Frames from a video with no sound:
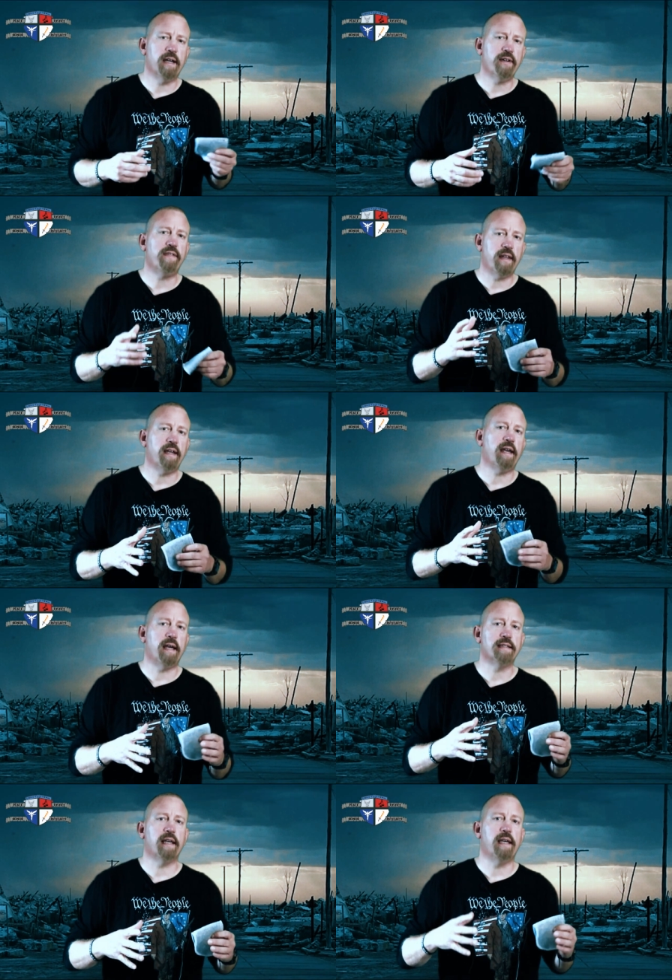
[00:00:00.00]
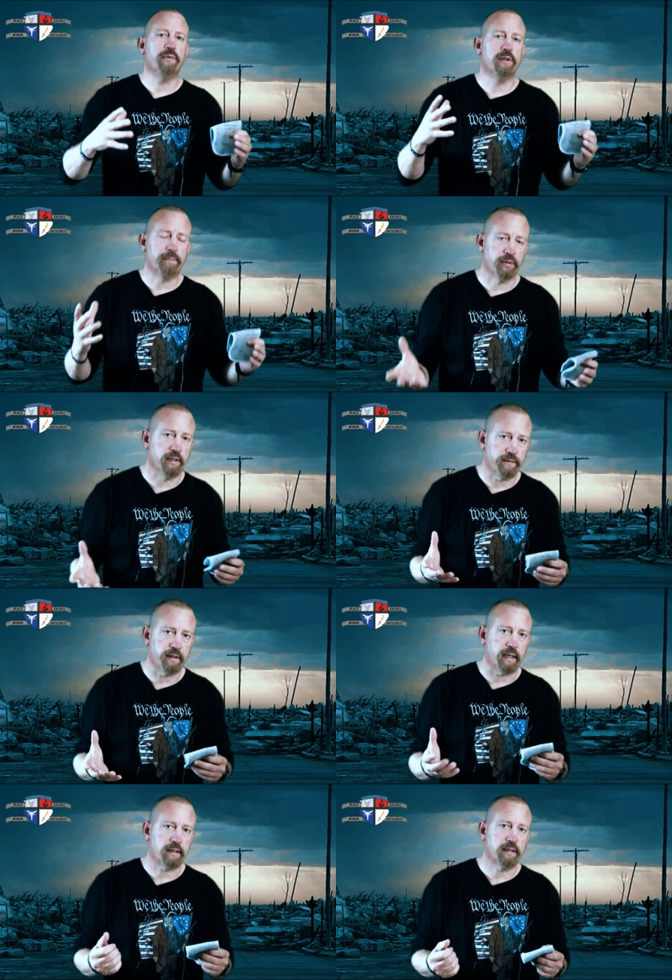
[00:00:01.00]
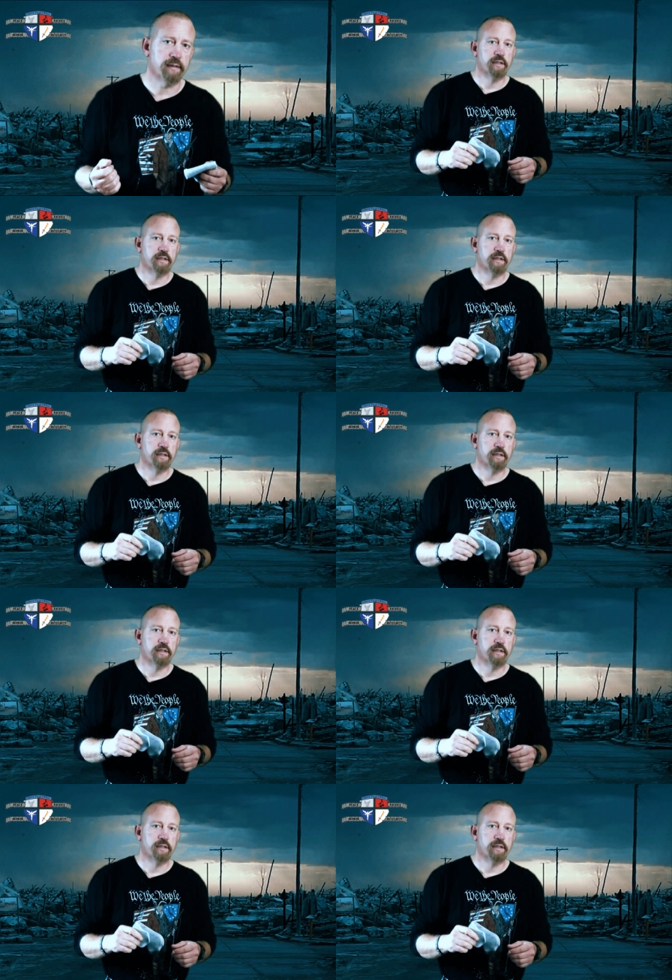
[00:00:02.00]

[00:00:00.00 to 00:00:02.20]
everything has a ripple effect.